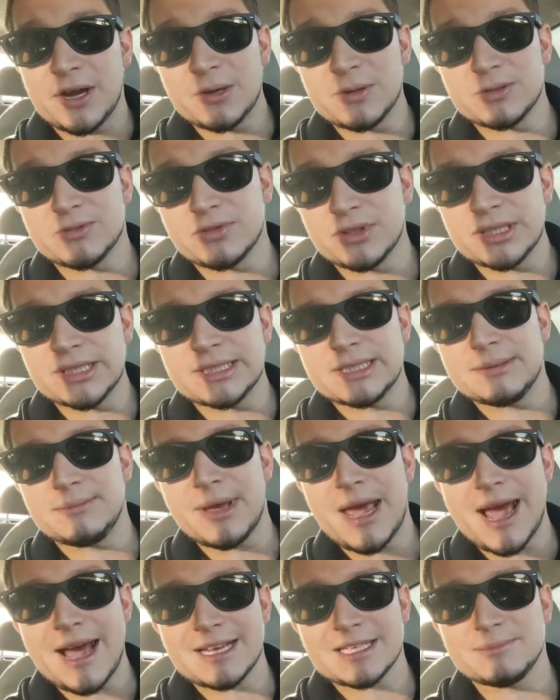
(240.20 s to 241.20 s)
if I was really to
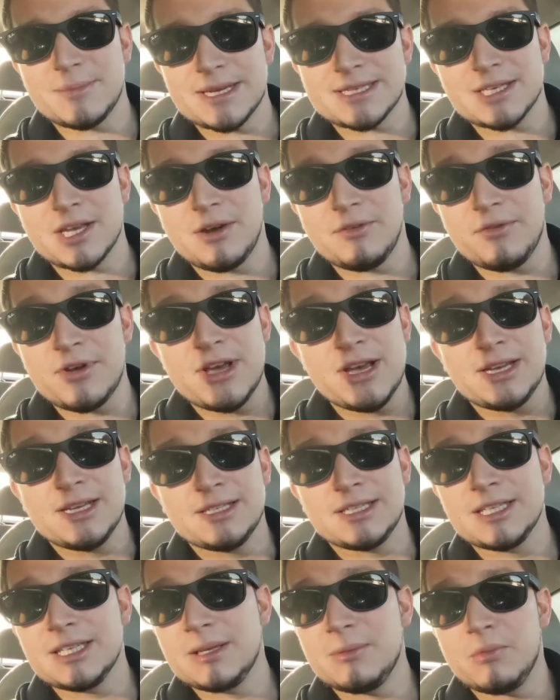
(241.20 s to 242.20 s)
ask myself,
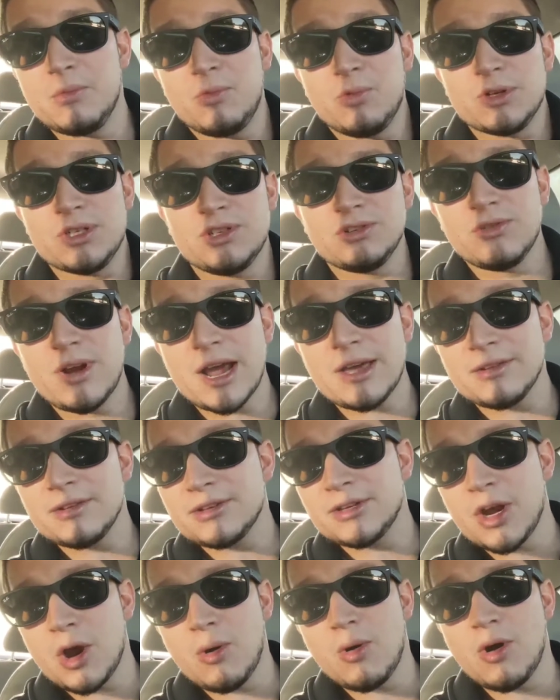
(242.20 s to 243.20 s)
Dylan, would you
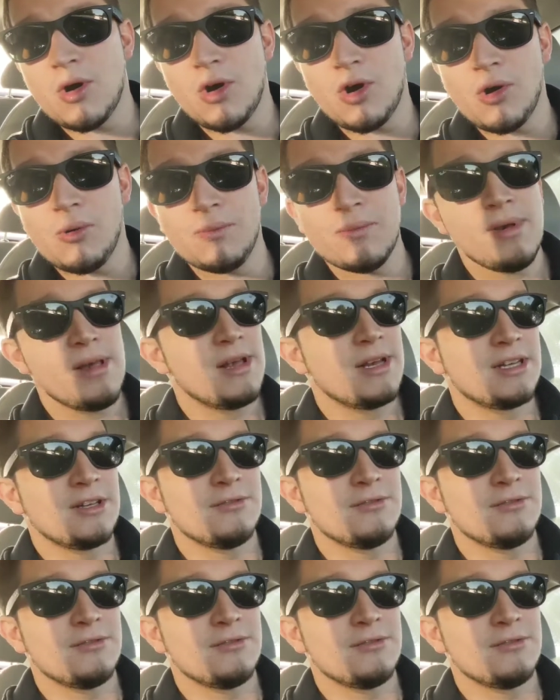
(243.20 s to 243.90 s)
rather go home,